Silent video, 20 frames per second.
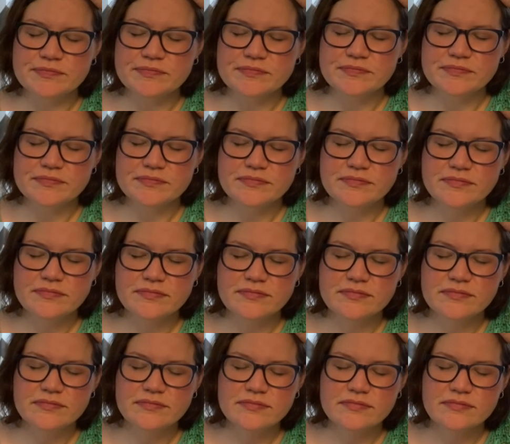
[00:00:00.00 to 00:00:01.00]

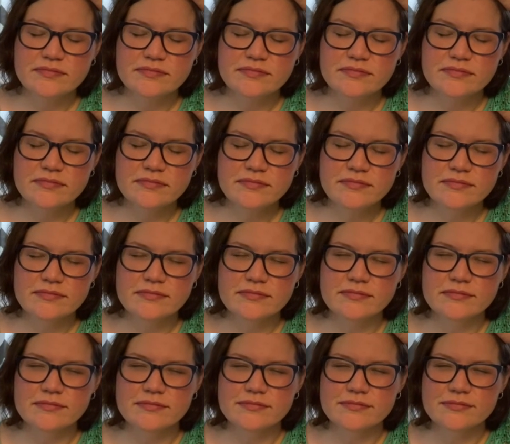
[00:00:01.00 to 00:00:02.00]
(silence)